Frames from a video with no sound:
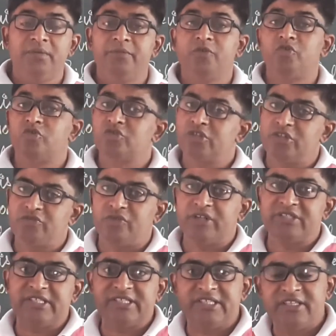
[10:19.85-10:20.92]
because it
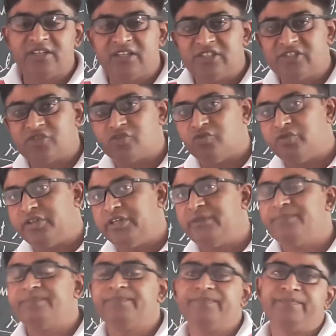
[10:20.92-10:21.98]
was a single story
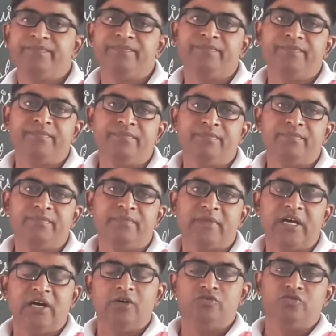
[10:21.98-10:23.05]

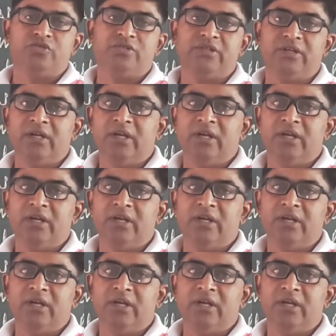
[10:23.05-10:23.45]
house.